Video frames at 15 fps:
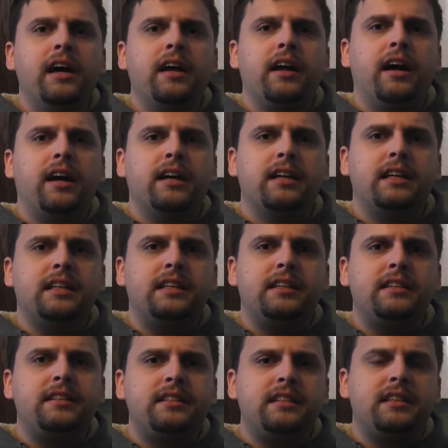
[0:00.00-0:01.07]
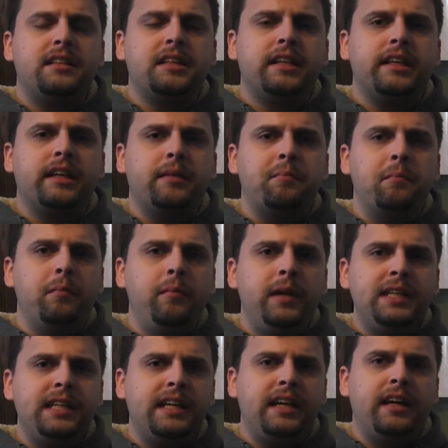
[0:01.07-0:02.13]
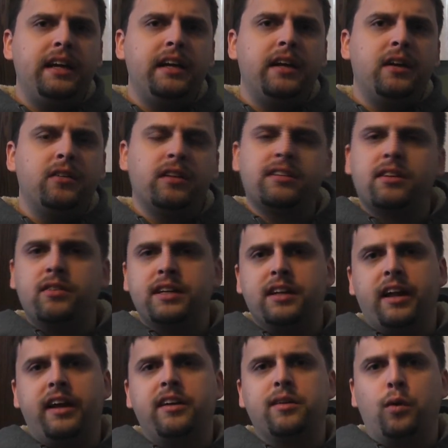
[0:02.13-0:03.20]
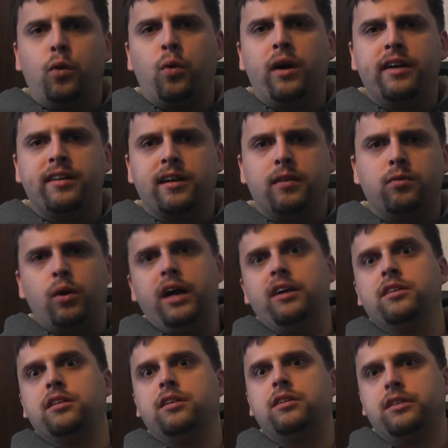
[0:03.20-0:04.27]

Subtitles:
To me, there's always the age-old question of, well,